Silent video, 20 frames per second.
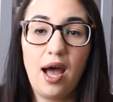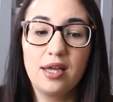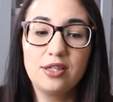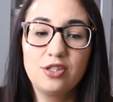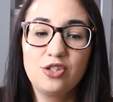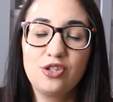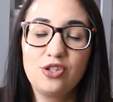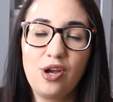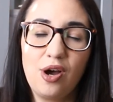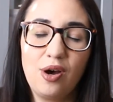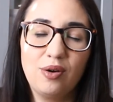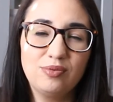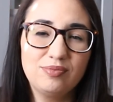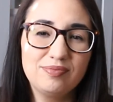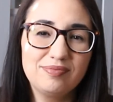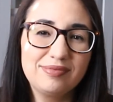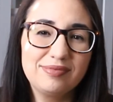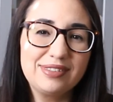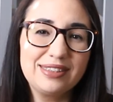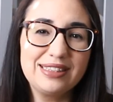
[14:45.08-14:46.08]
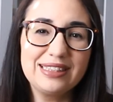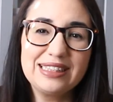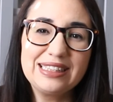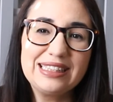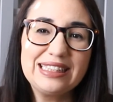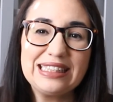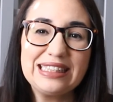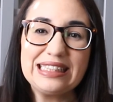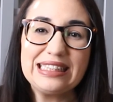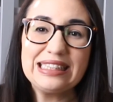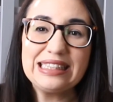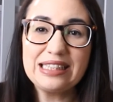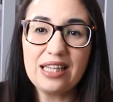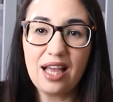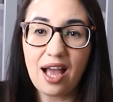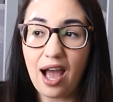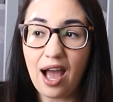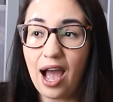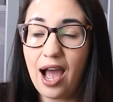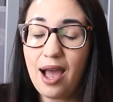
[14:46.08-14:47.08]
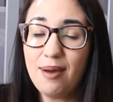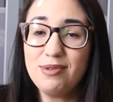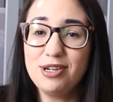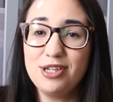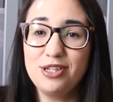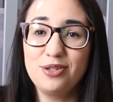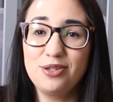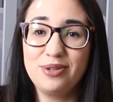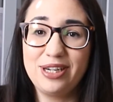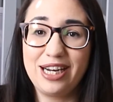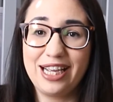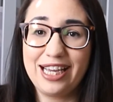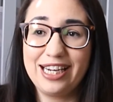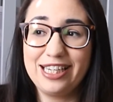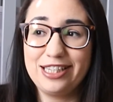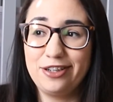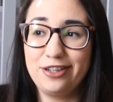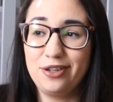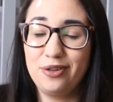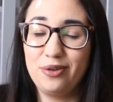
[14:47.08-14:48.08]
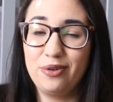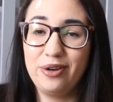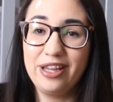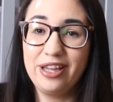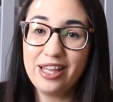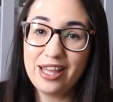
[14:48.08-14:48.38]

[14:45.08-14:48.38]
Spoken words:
So I'm going to do what I got to do.